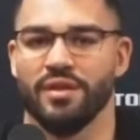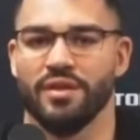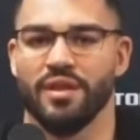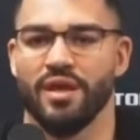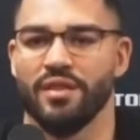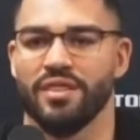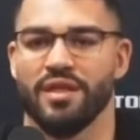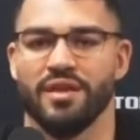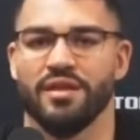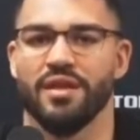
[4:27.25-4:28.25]

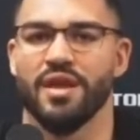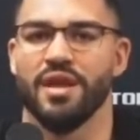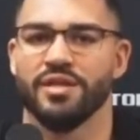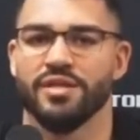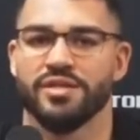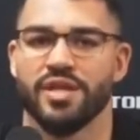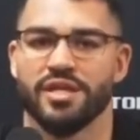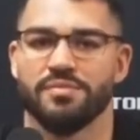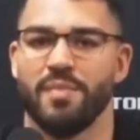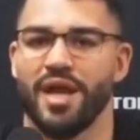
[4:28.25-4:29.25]
Nothing
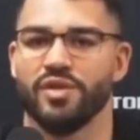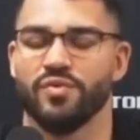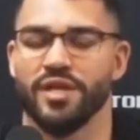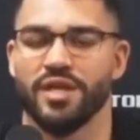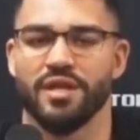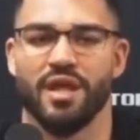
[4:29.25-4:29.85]
changed my dream.